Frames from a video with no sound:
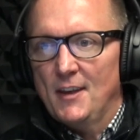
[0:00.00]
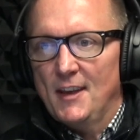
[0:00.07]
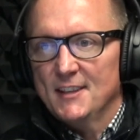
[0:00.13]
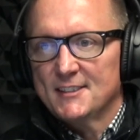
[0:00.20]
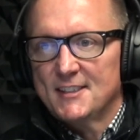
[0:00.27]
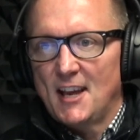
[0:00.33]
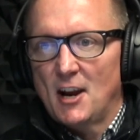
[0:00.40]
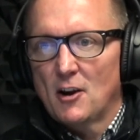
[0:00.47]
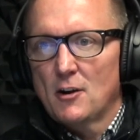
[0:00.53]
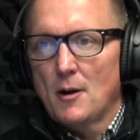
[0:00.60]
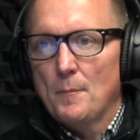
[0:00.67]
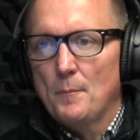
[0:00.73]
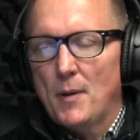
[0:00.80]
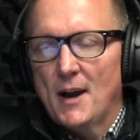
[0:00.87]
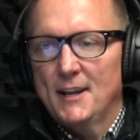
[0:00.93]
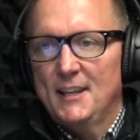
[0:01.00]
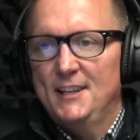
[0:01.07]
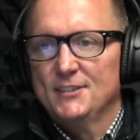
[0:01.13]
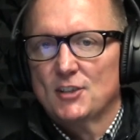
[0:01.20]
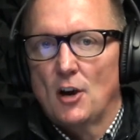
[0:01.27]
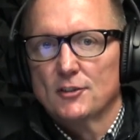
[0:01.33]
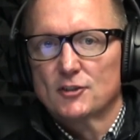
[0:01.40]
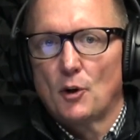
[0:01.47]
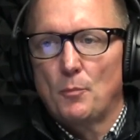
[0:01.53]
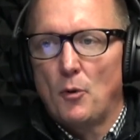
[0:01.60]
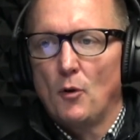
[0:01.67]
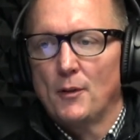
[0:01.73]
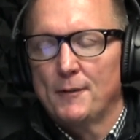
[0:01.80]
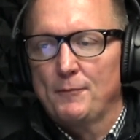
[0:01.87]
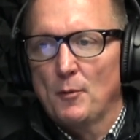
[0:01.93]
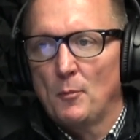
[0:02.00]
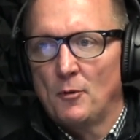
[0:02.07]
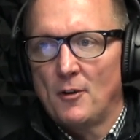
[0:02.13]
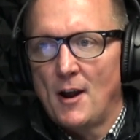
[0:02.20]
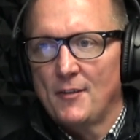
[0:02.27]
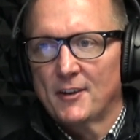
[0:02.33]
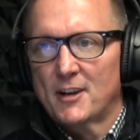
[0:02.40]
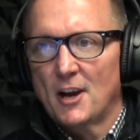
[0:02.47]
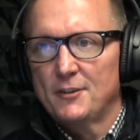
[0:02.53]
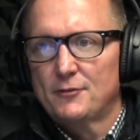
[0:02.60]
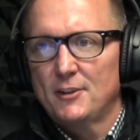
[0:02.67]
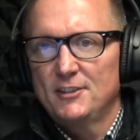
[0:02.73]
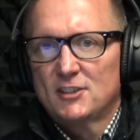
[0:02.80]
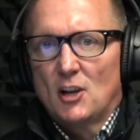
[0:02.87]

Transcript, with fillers: is there, but he's also pulling from around the country.